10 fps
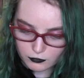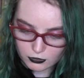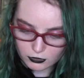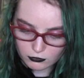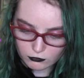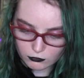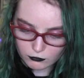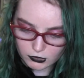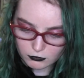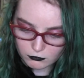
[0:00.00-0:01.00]
I don't
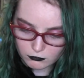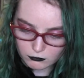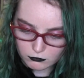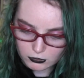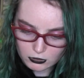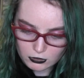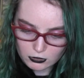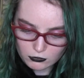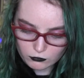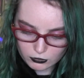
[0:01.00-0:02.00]
know what it
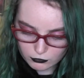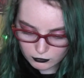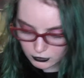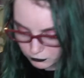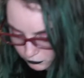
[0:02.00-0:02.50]
what it really